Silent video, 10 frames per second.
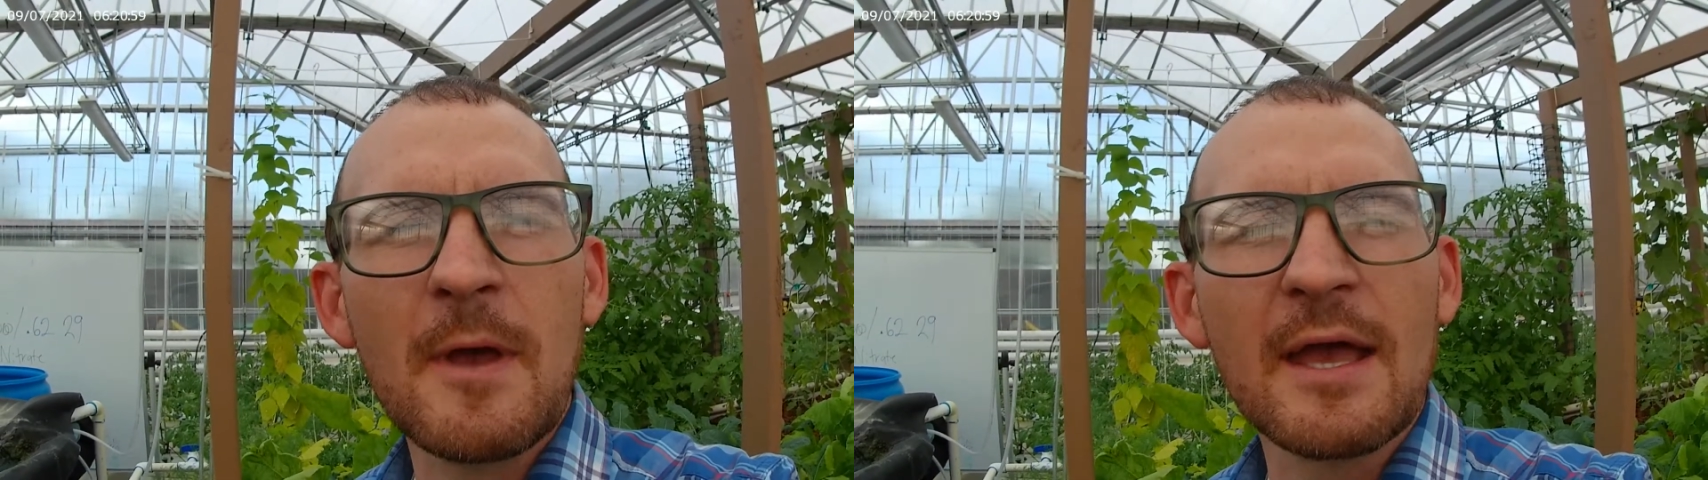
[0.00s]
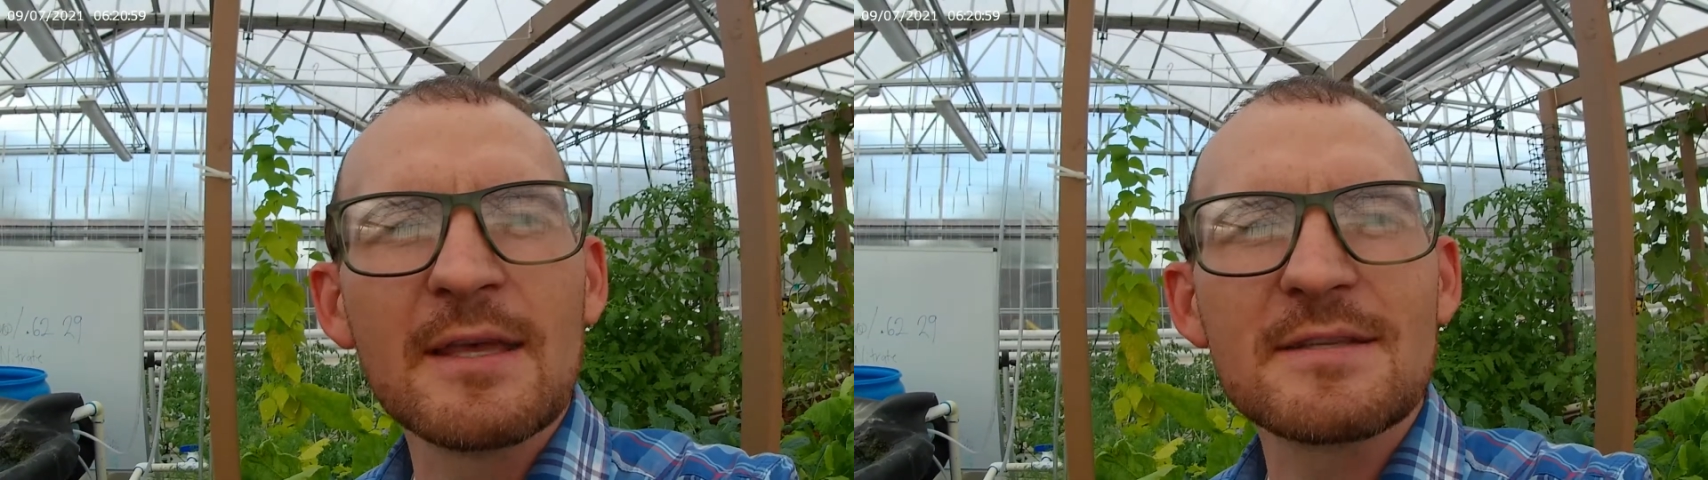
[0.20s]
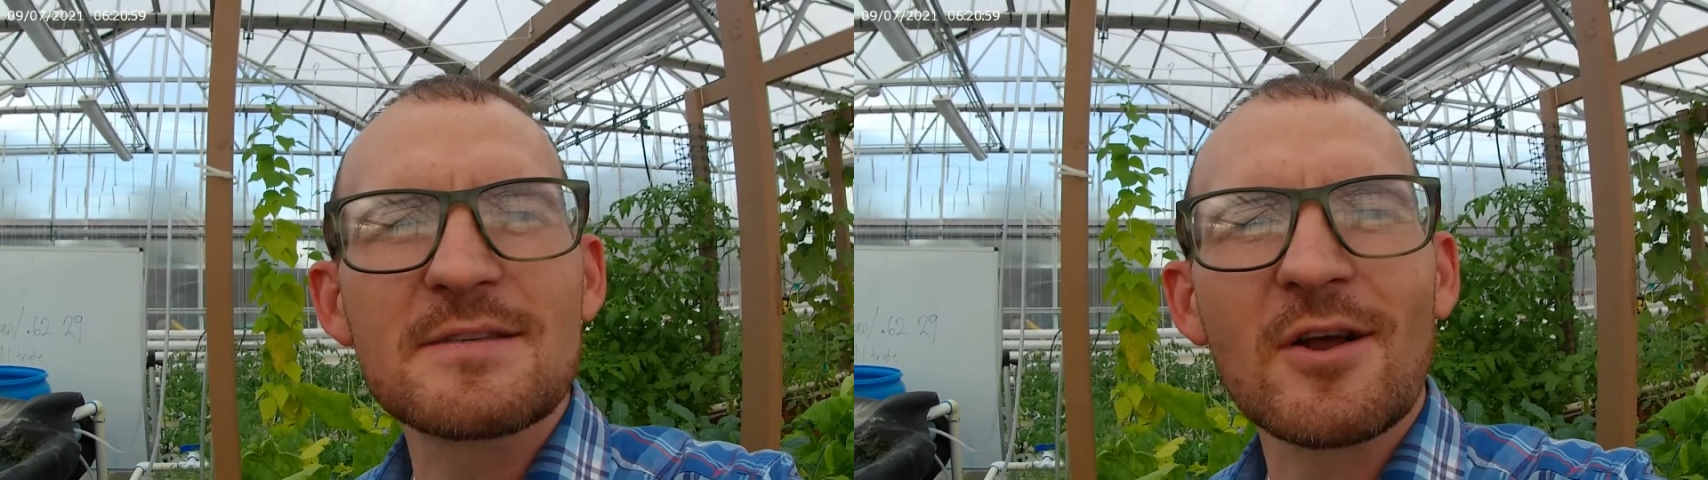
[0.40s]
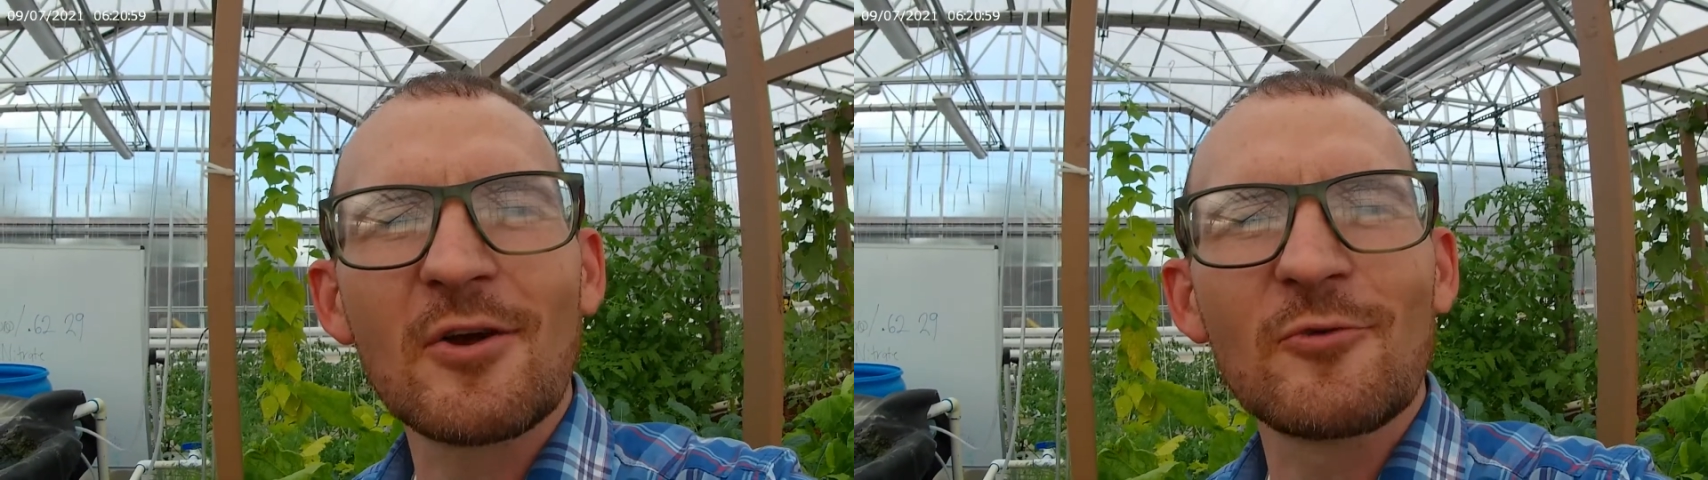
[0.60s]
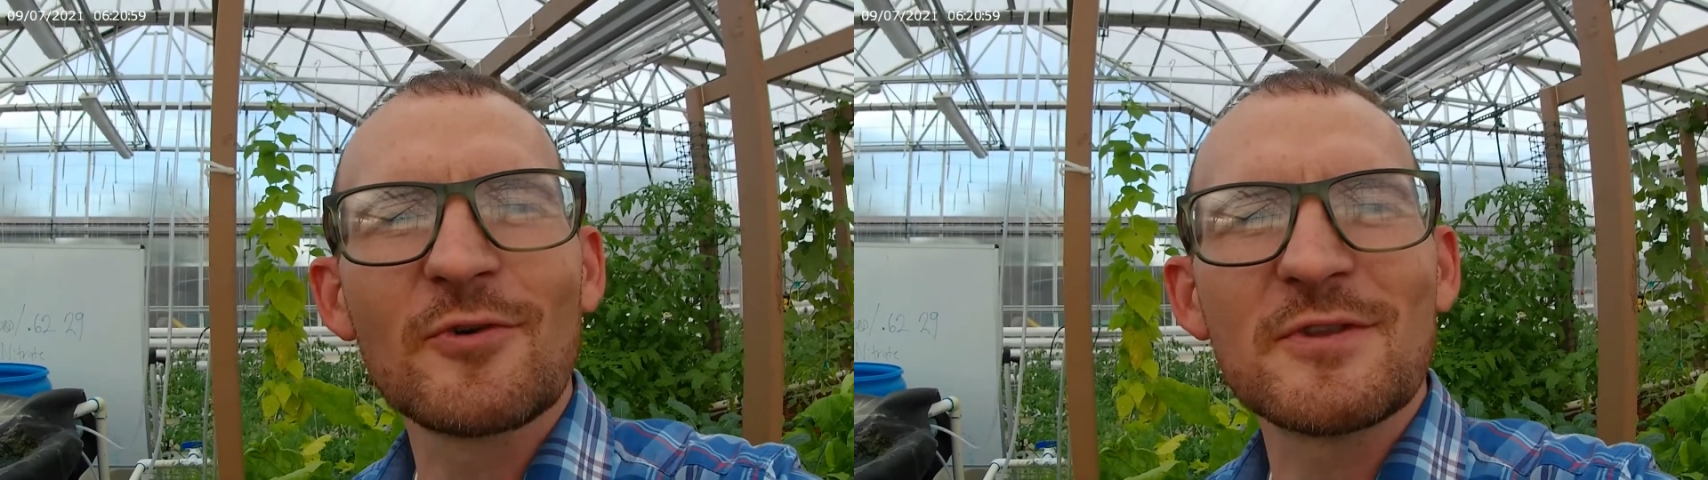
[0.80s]
and get
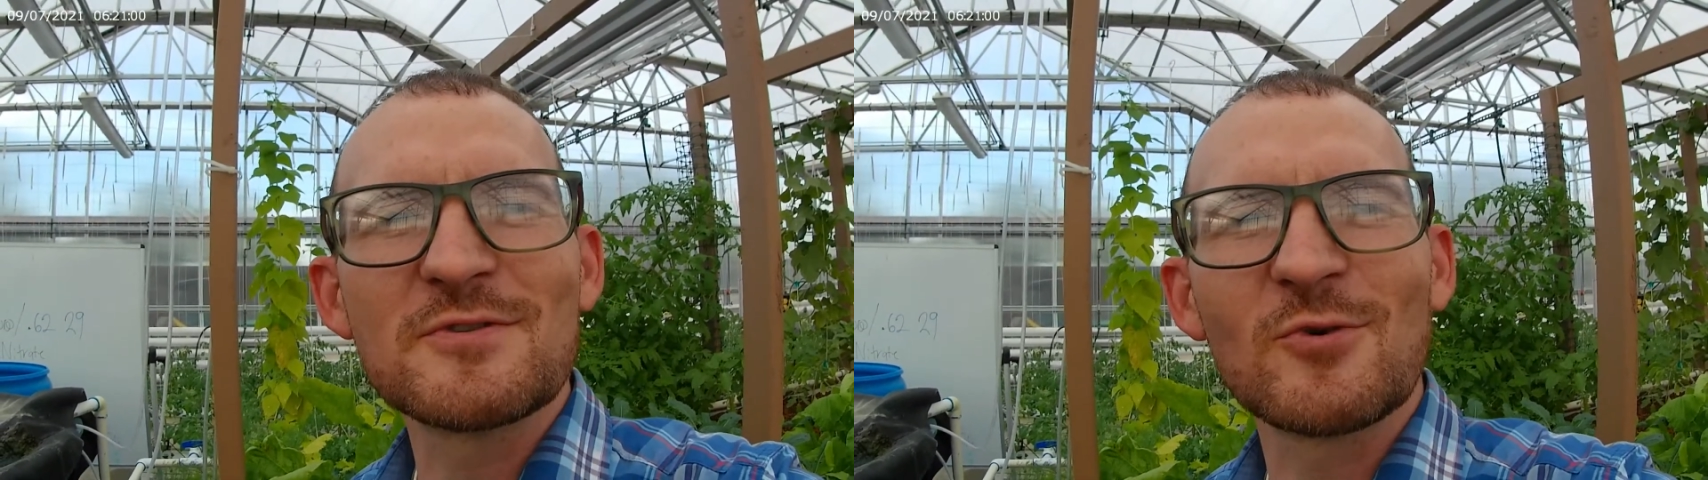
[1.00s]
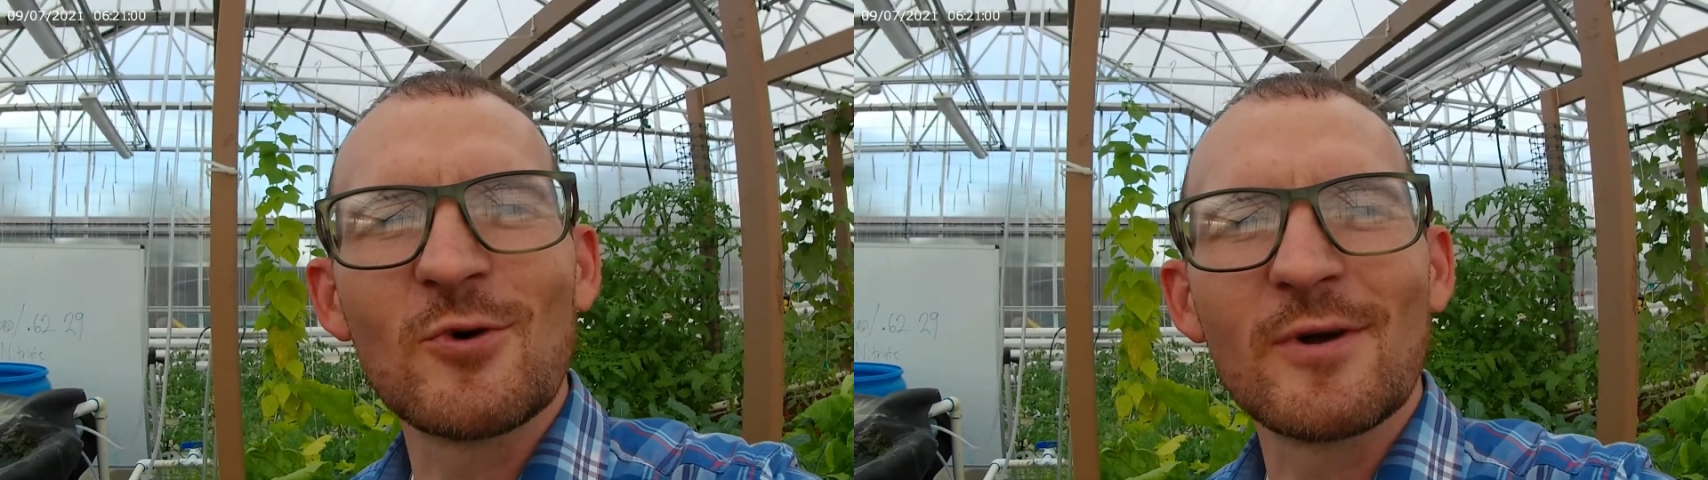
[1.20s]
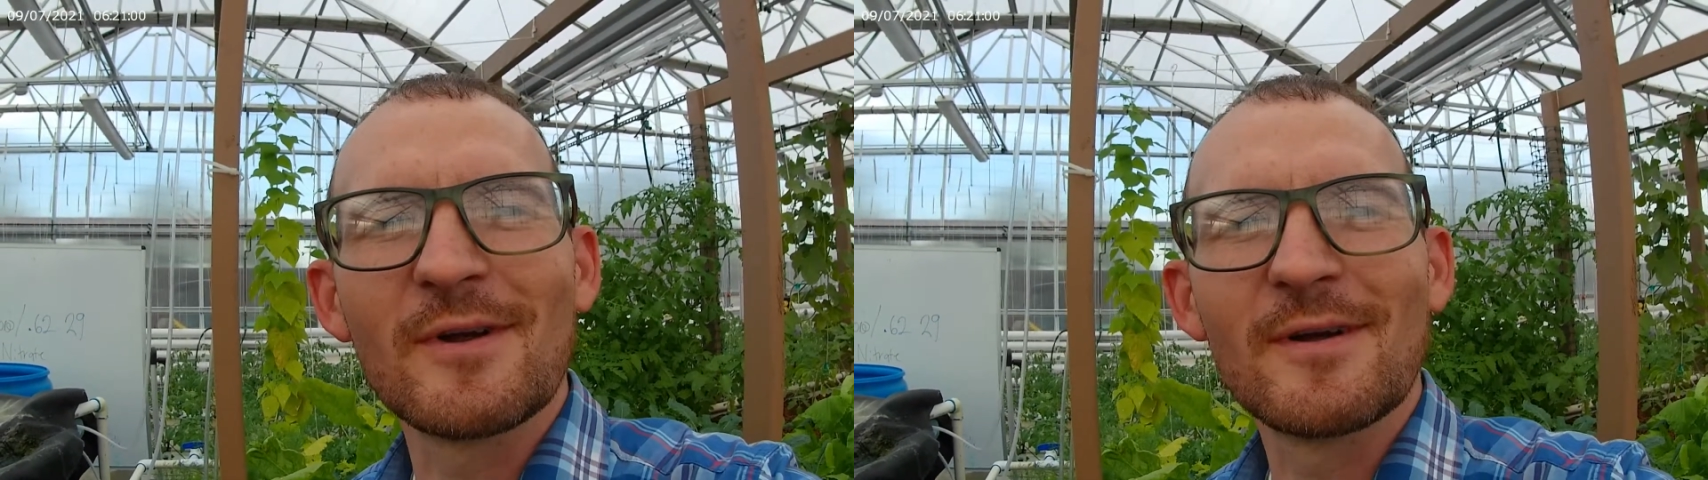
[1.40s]
started with the tour.